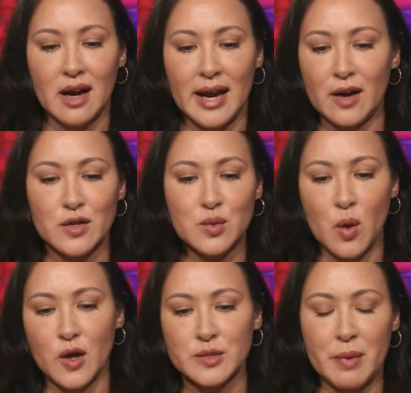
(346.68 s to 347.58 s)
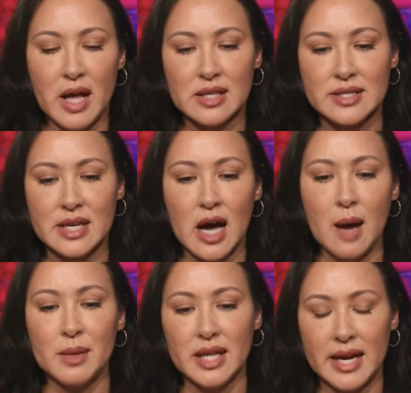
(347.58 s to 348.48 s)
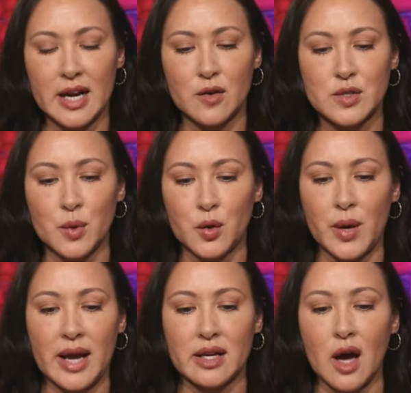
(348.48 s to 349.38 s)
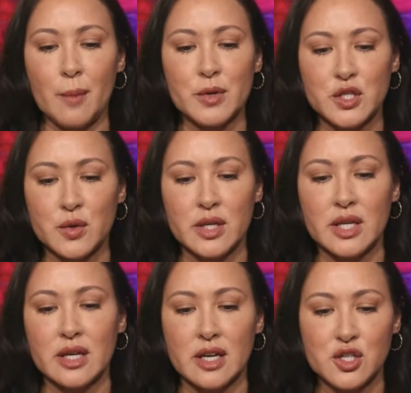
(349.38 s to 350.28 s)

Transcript: Harris Walls policy. Kamala Harris will create an opportunity